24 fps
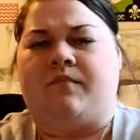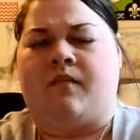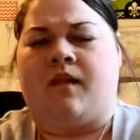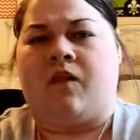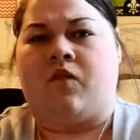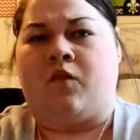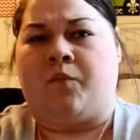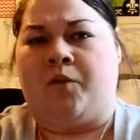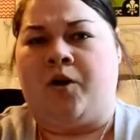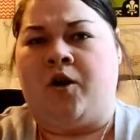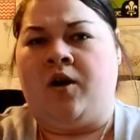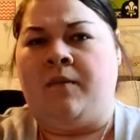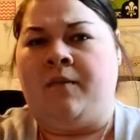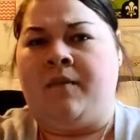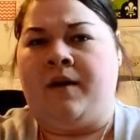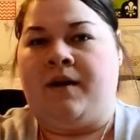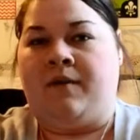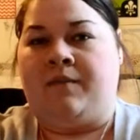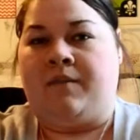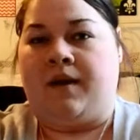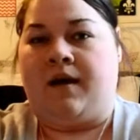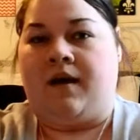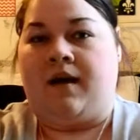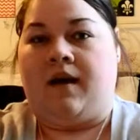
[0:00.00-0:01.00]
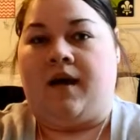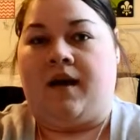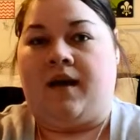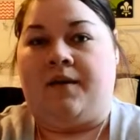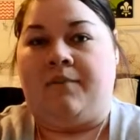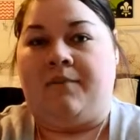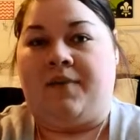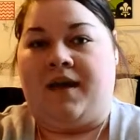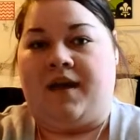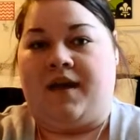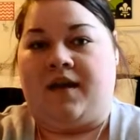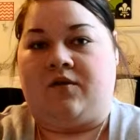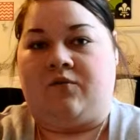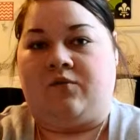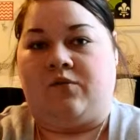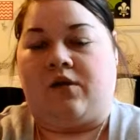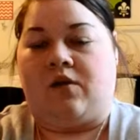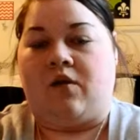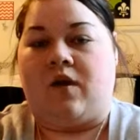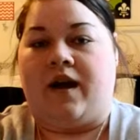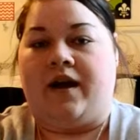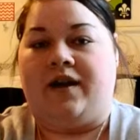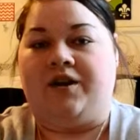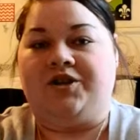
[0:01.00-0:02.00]
The program I am in
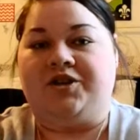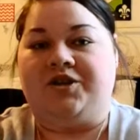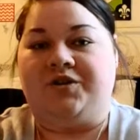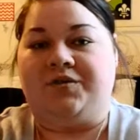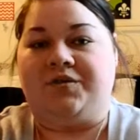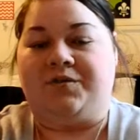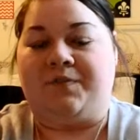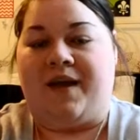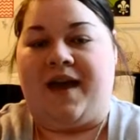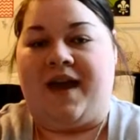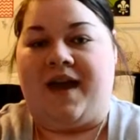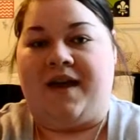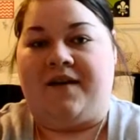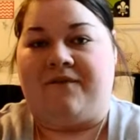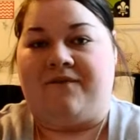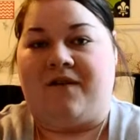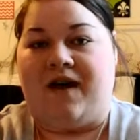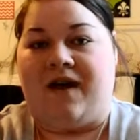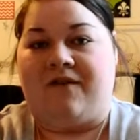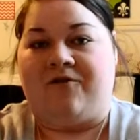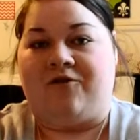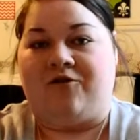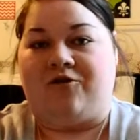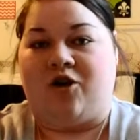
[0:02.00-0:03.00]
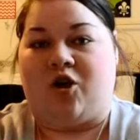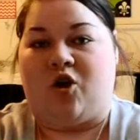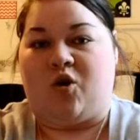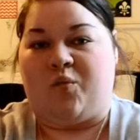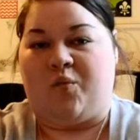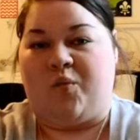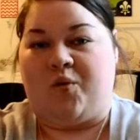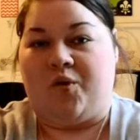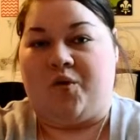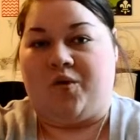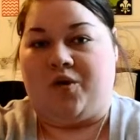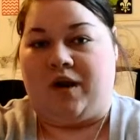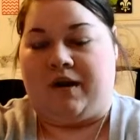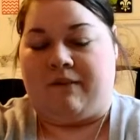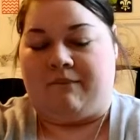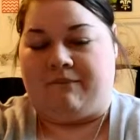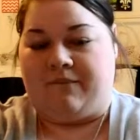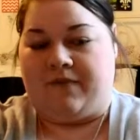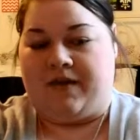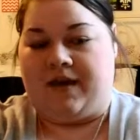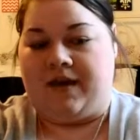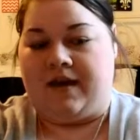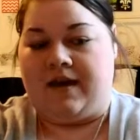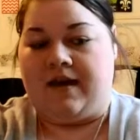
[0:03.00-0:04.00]
requires you to pay a $500 program
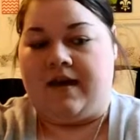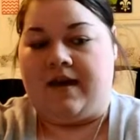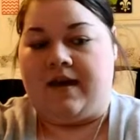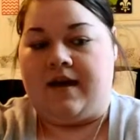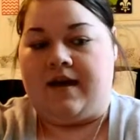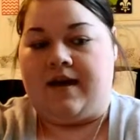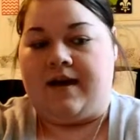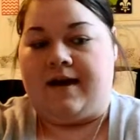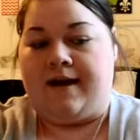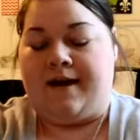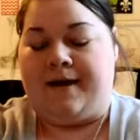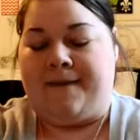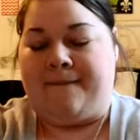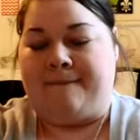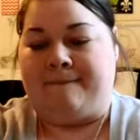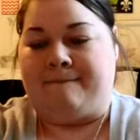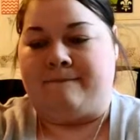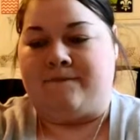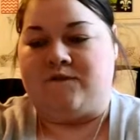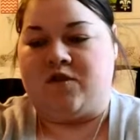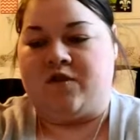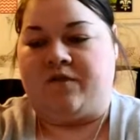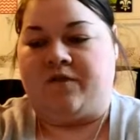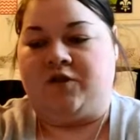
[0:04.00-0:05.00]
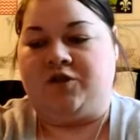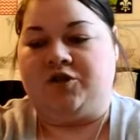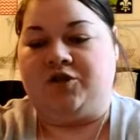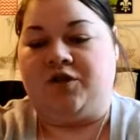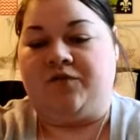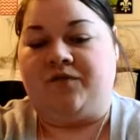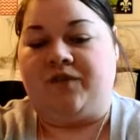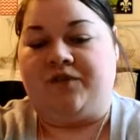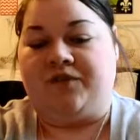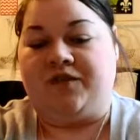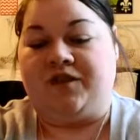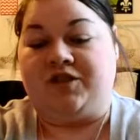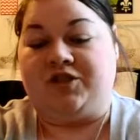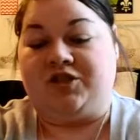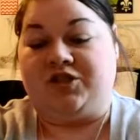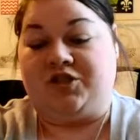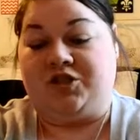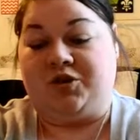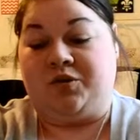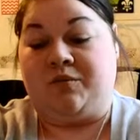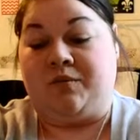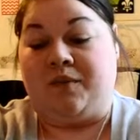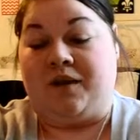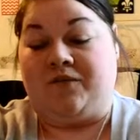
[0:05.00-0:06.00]
fee. The first $250 is
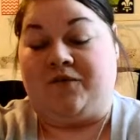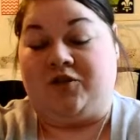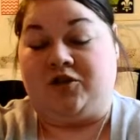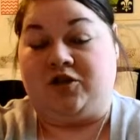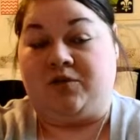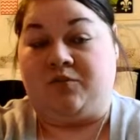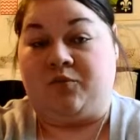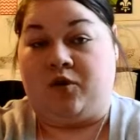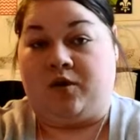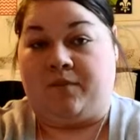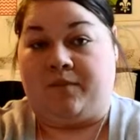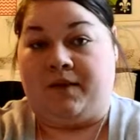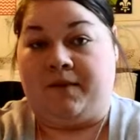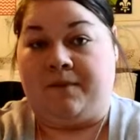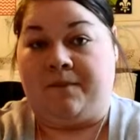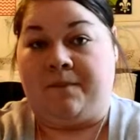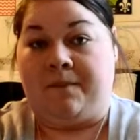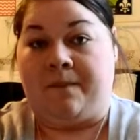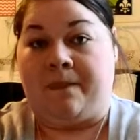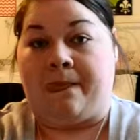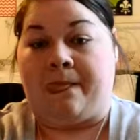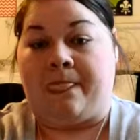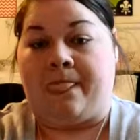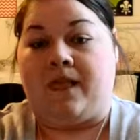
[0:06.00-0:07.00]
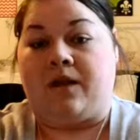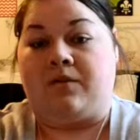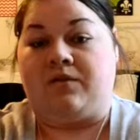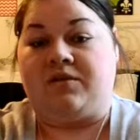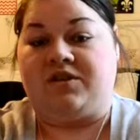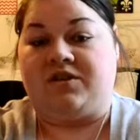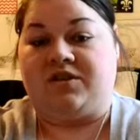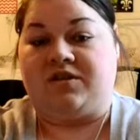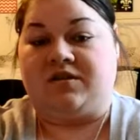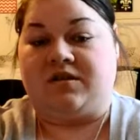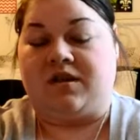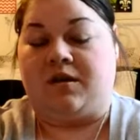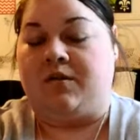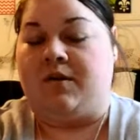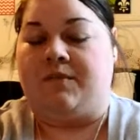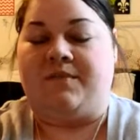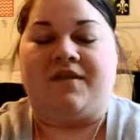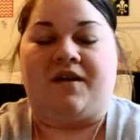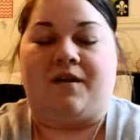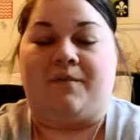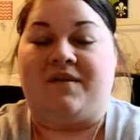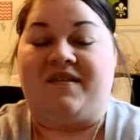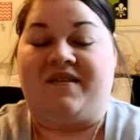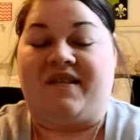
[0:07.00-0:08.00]
due at my first appointment, my
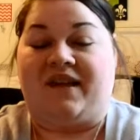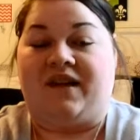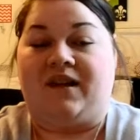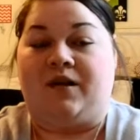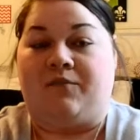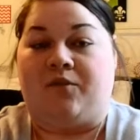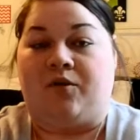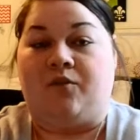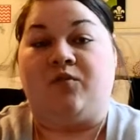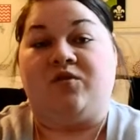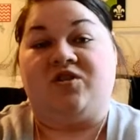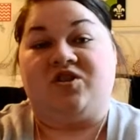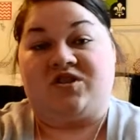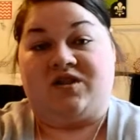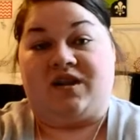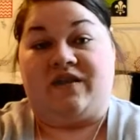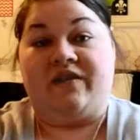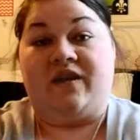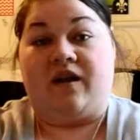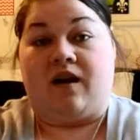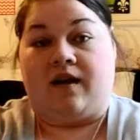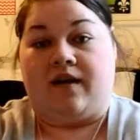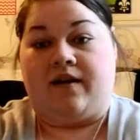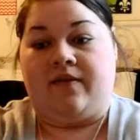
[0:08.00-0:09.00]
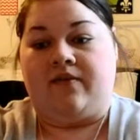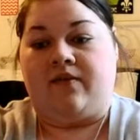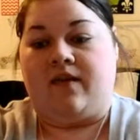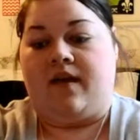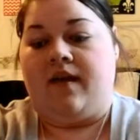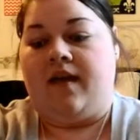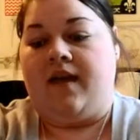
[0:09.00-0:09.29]
second appointment, which is on the 9th.